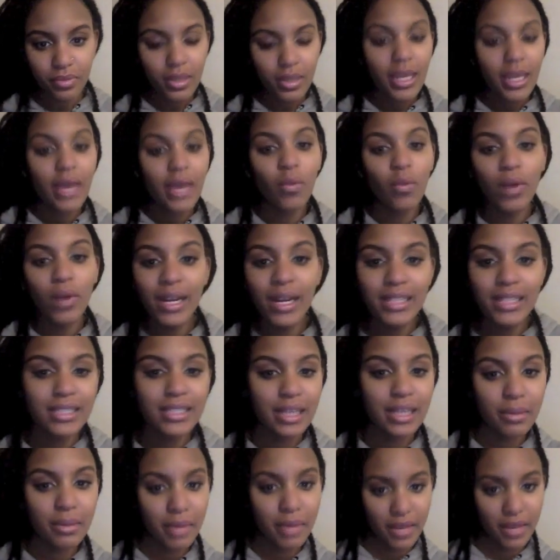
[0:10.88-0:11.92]
And when I
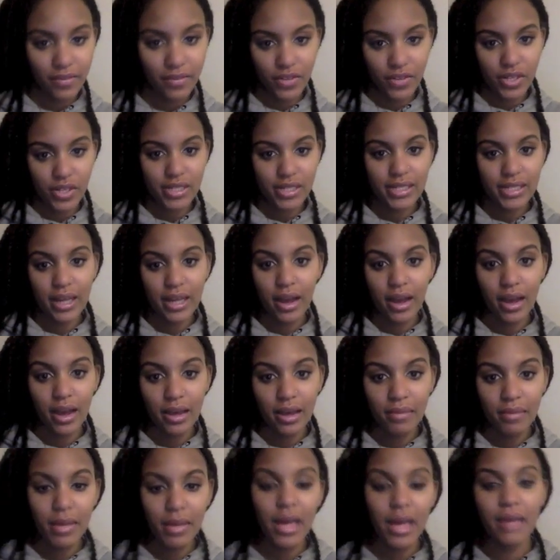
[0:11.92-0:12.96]
say my first
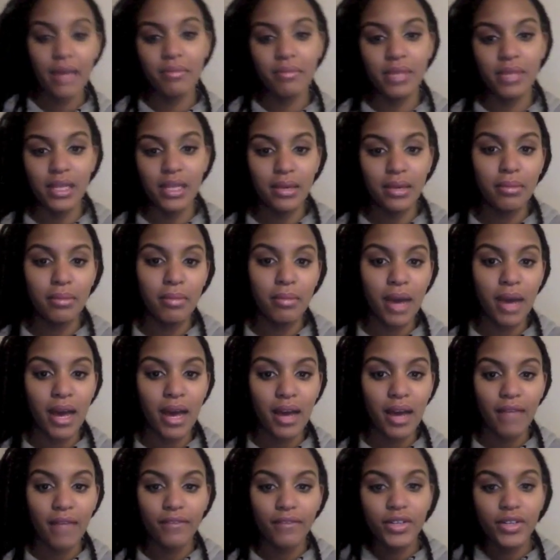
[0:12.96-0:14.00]
time, I mean
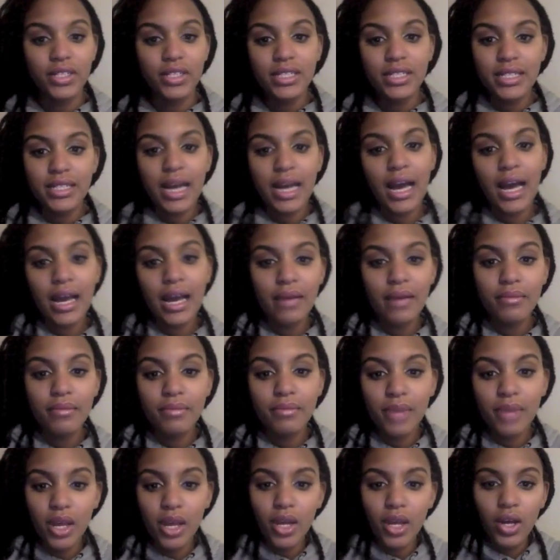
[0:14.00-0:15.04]
my first
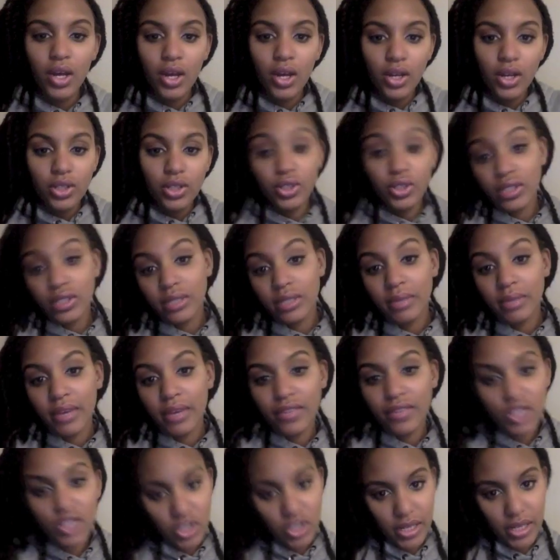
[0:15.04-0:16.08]
time losing my
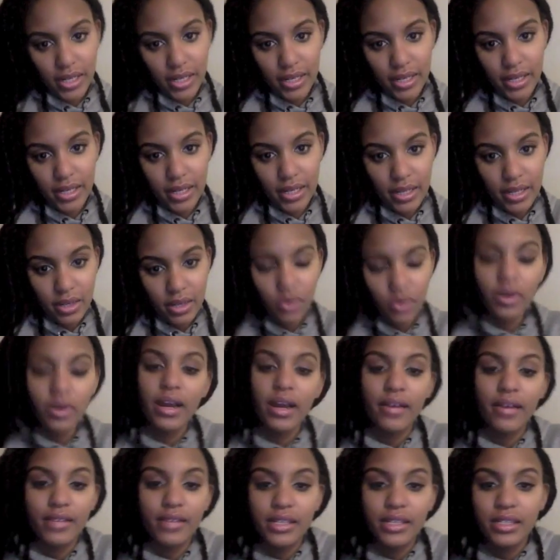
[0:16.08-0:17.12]
virginity or
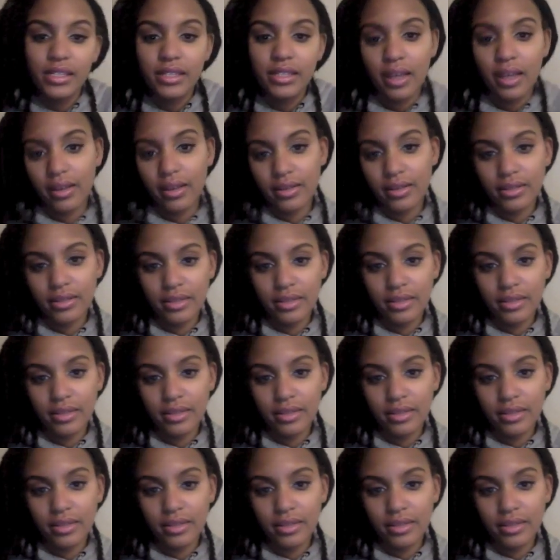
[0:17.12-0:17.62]
having sex.